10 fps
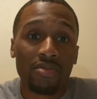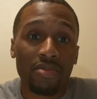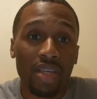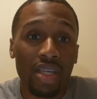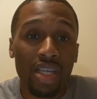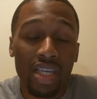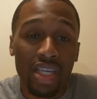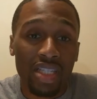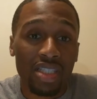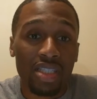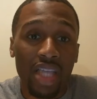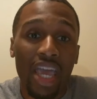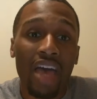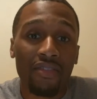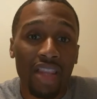be, they
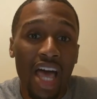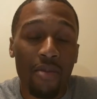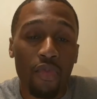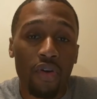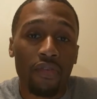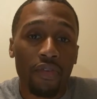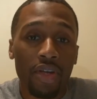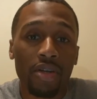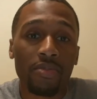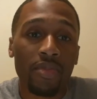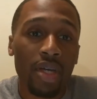have a lot more freedom.